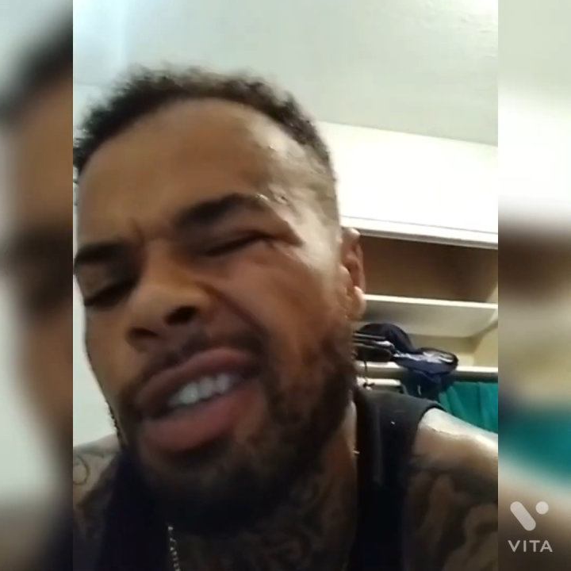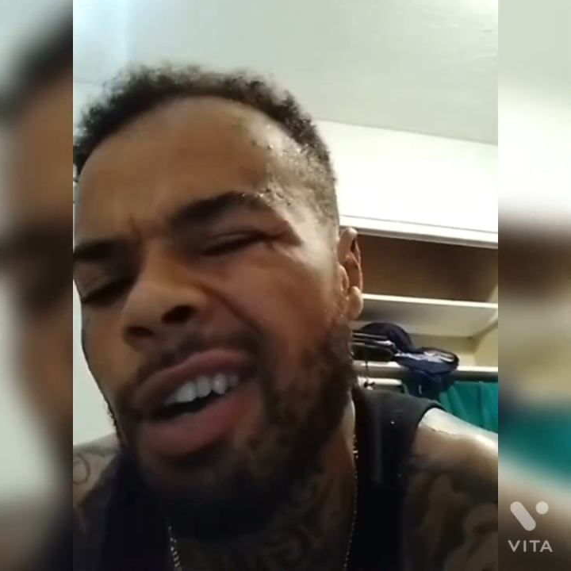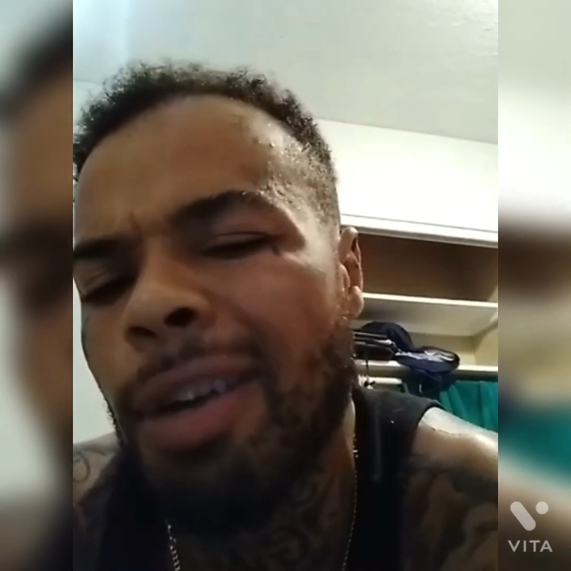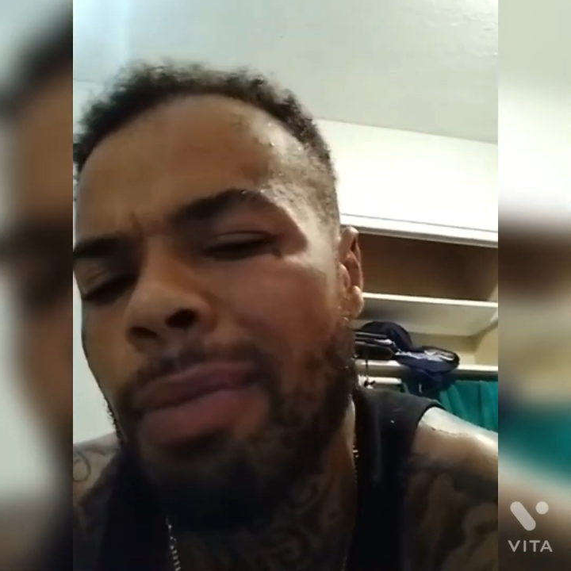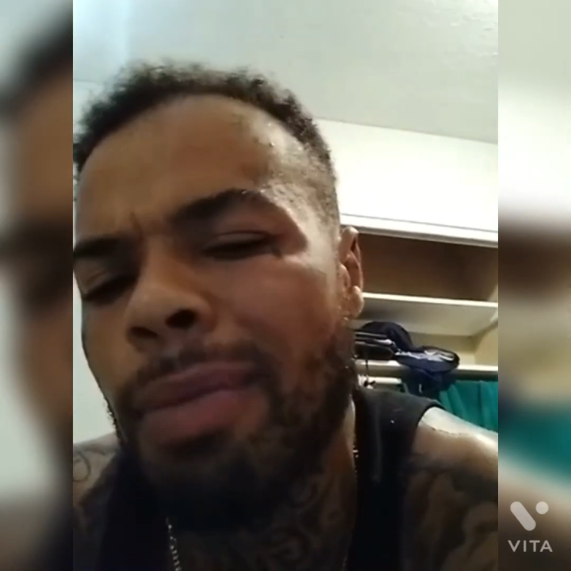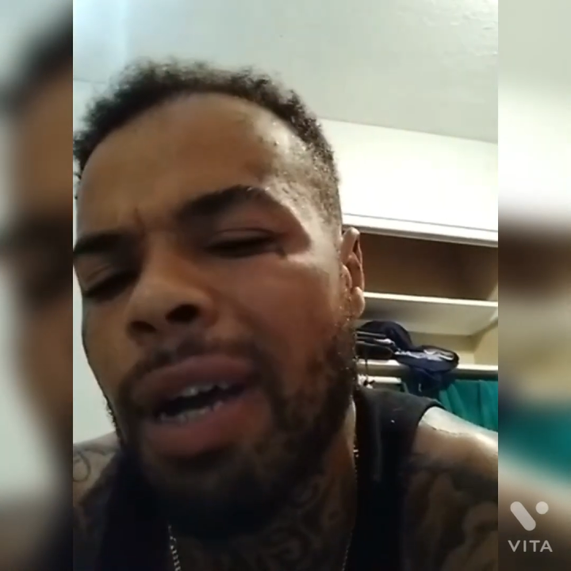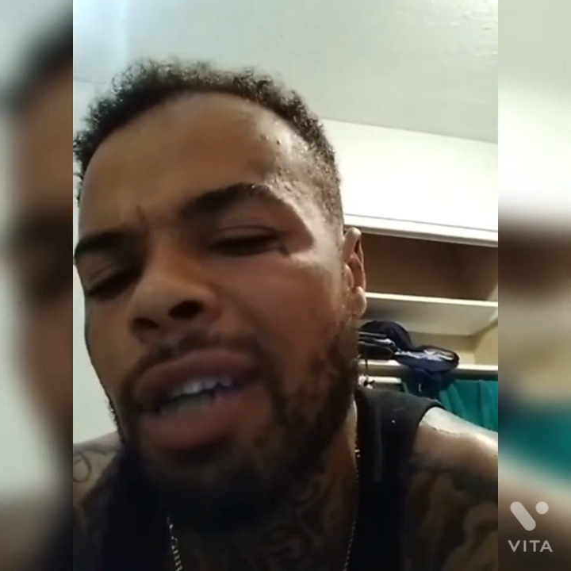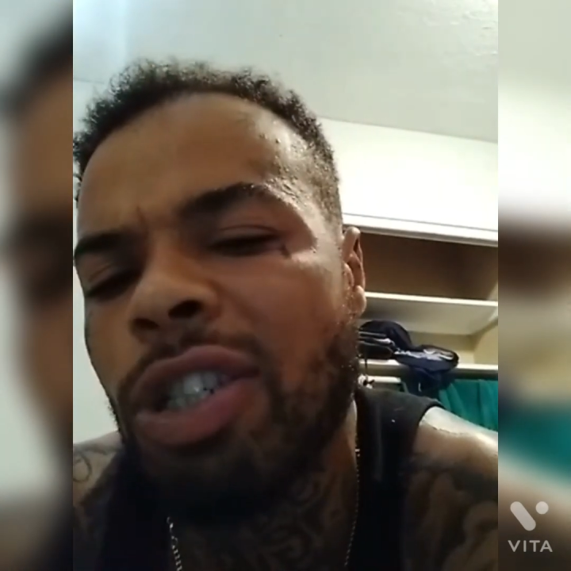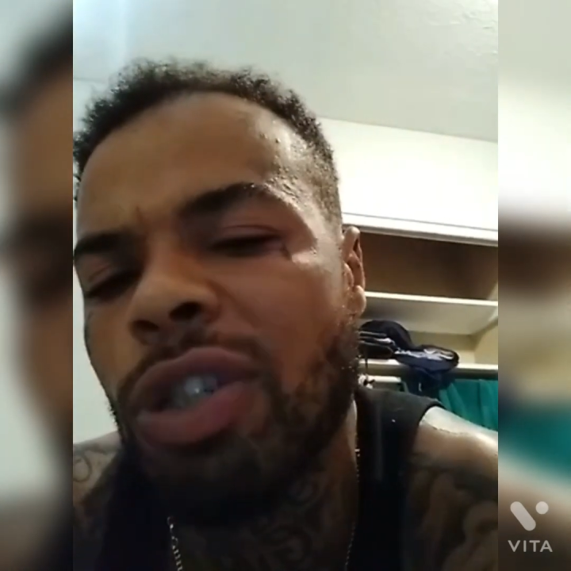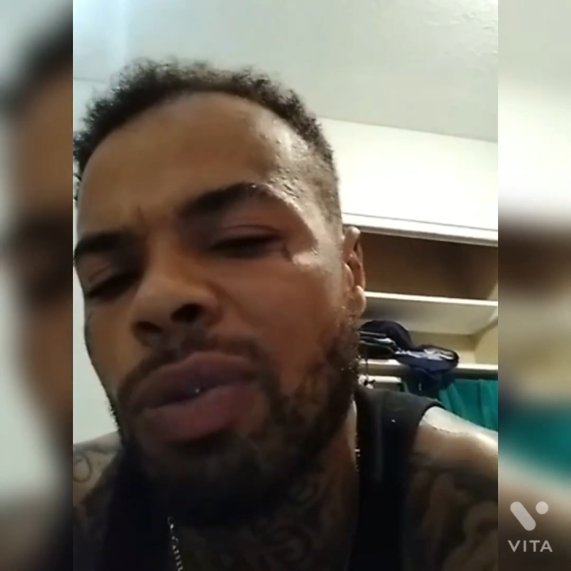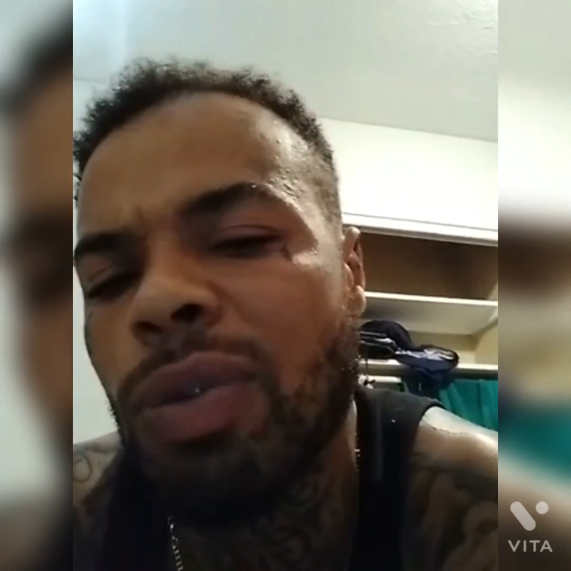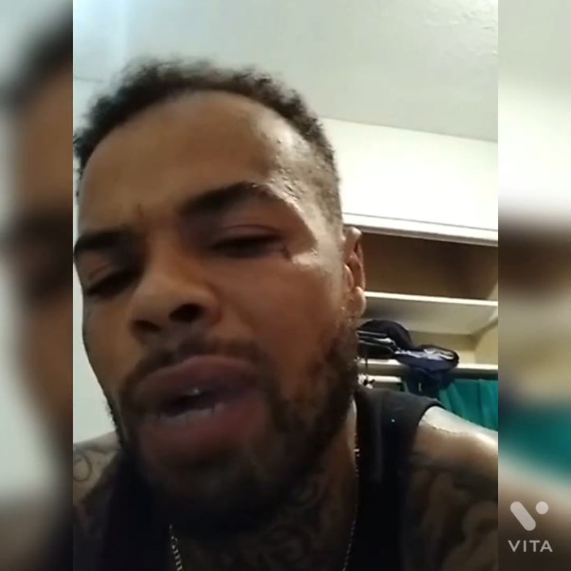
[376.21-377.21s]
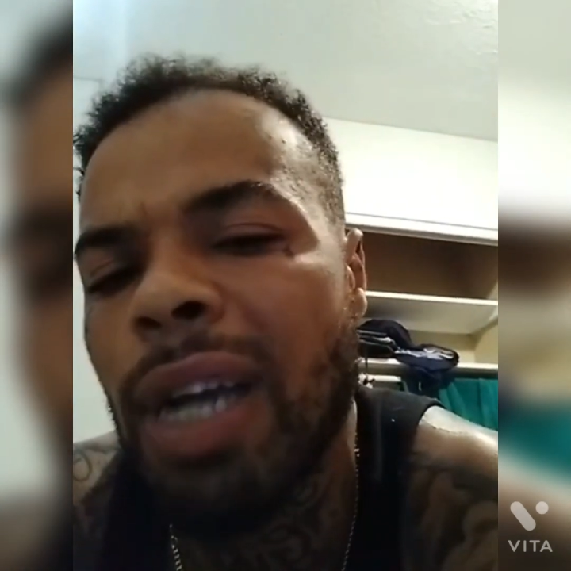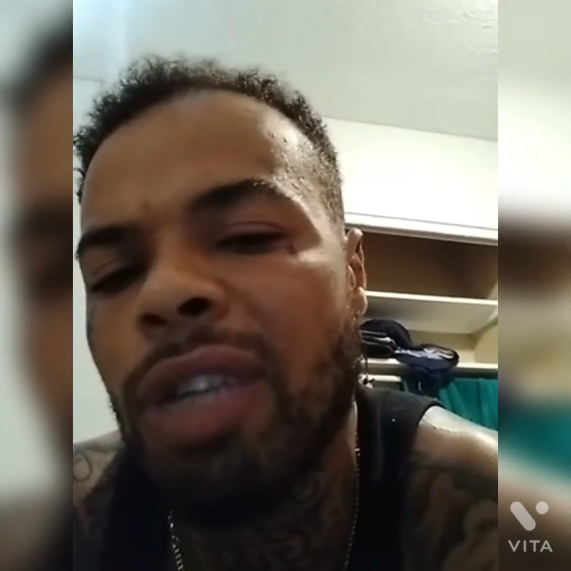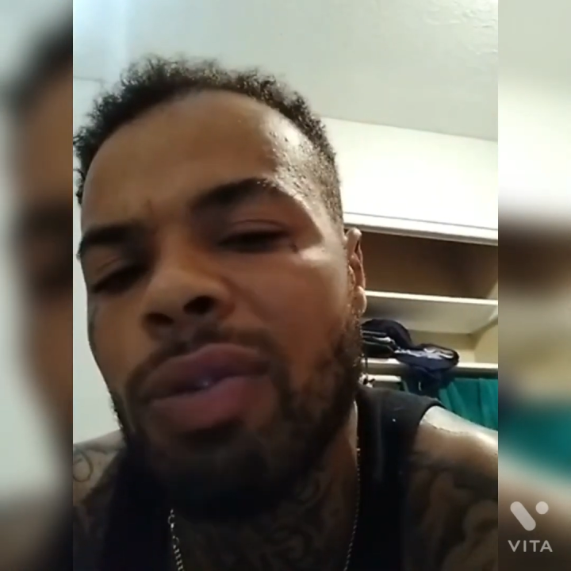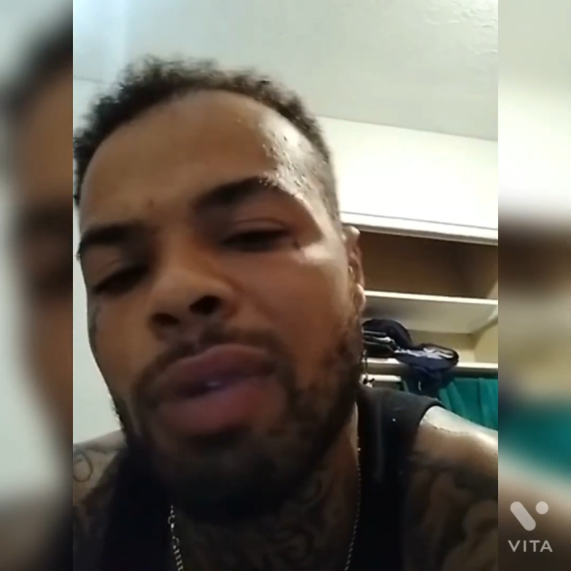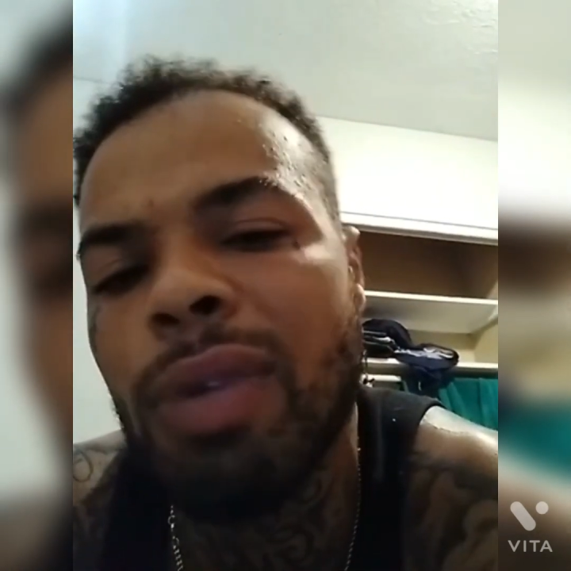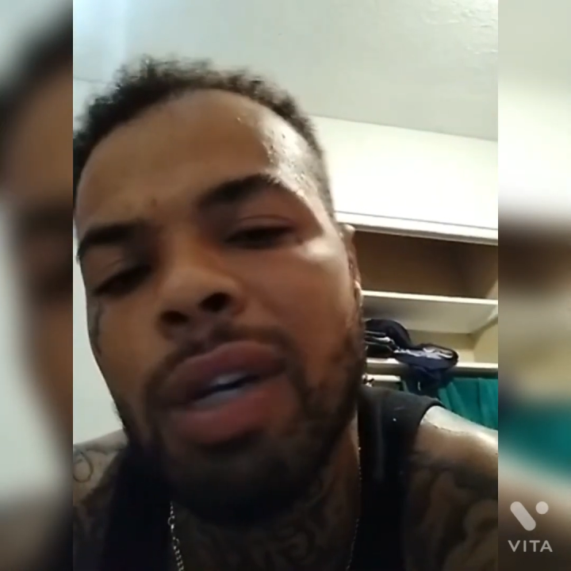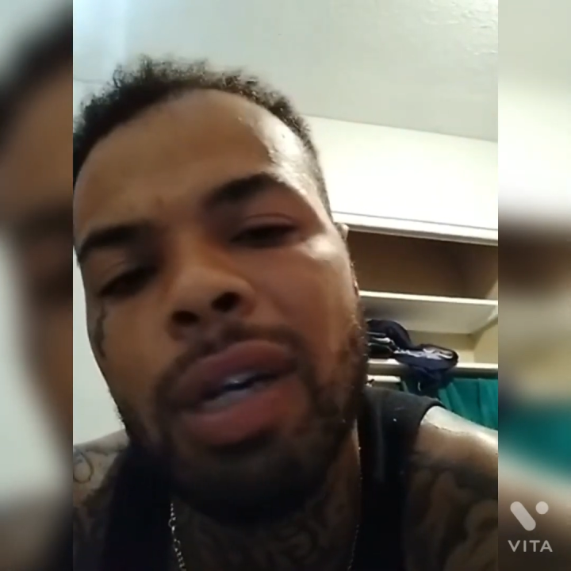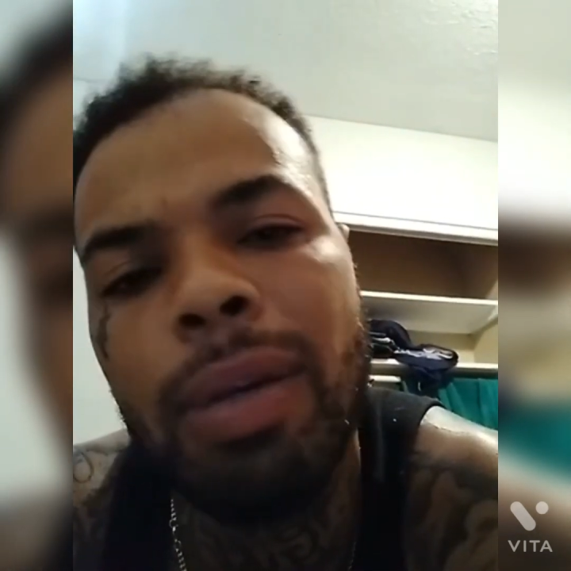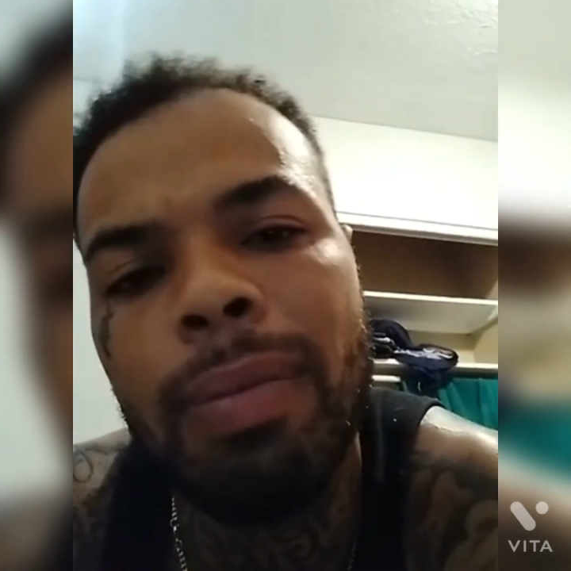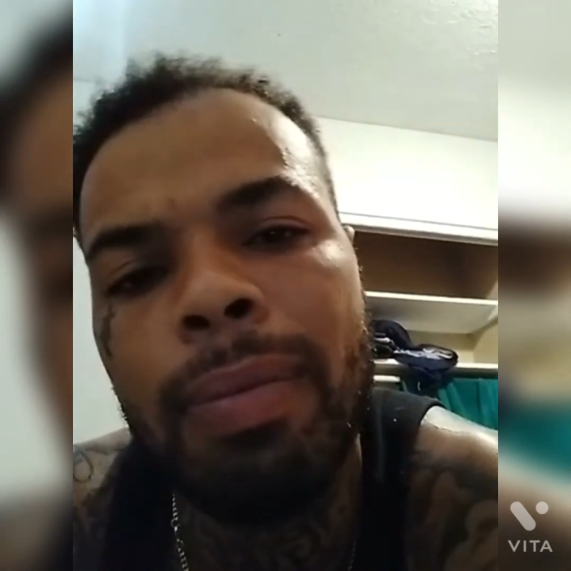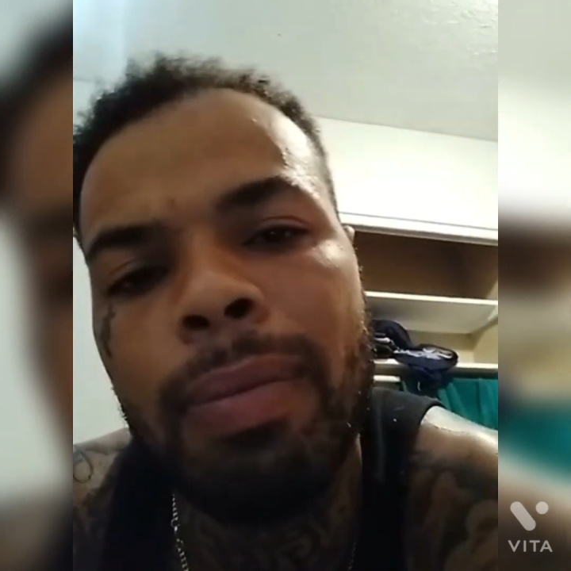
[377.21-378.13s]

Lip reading: everybody got their own ways.